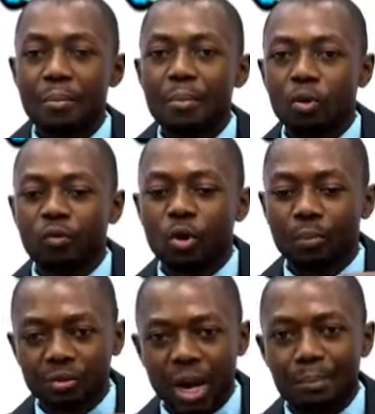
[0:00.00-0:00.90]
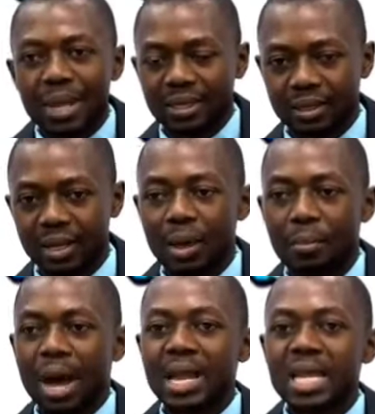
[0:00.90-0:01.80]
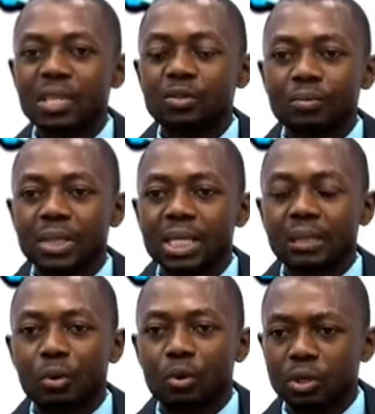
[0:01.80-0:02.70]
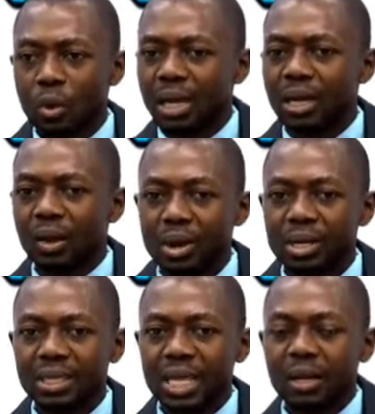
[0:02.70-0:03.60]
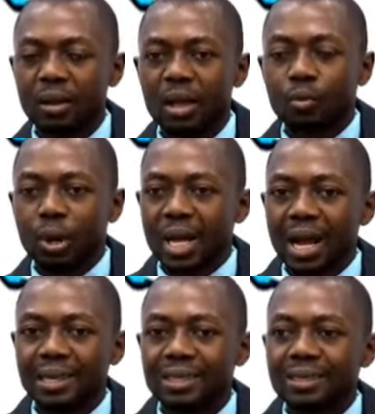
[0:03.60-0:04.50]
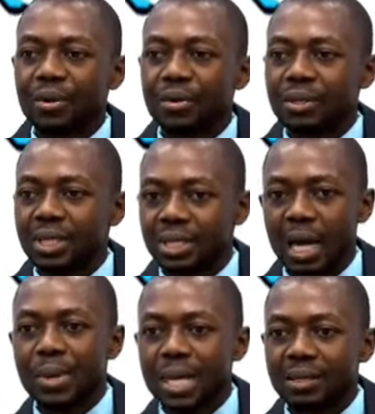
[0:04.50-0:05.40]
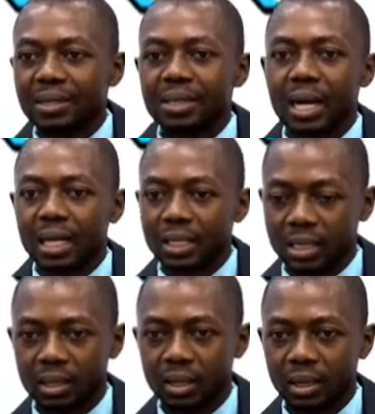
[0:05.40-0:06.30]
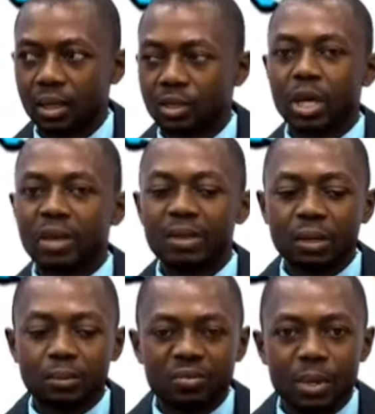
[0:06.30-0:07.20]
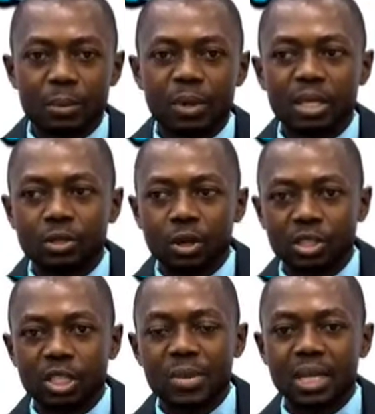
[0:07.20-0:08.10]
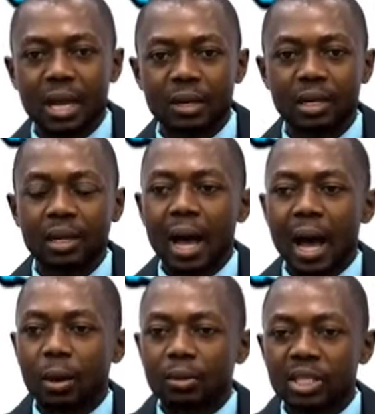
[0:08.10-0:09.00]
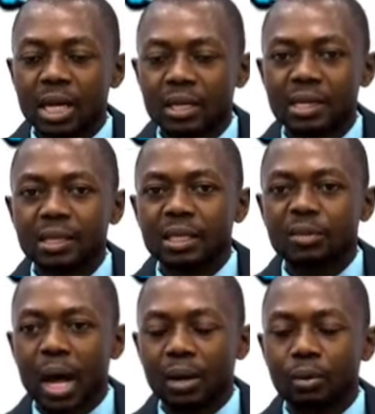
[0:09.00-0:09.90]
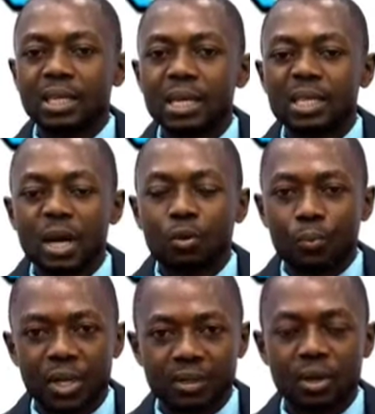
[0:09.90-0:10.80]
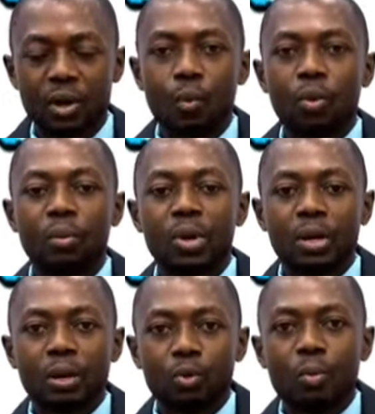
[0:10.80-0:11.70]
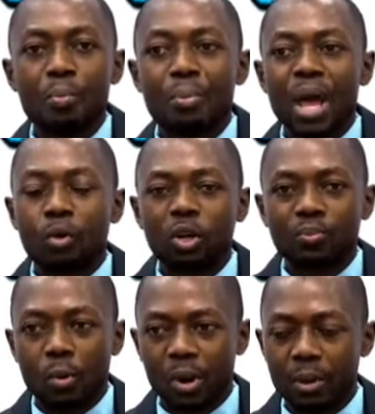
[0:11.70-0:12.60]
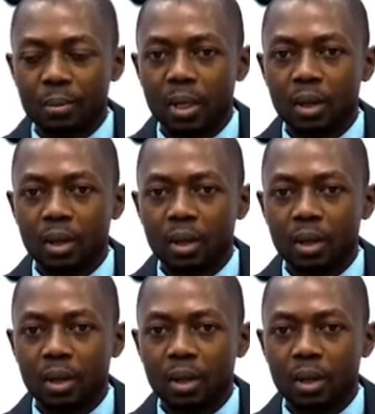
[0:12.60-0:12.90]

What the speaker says: or for a particular person might lead to something that, because normally the law is there to guarantee security and peace in a country. So if the judge deem it that sentencing this man or sending this man to prison might cause problem,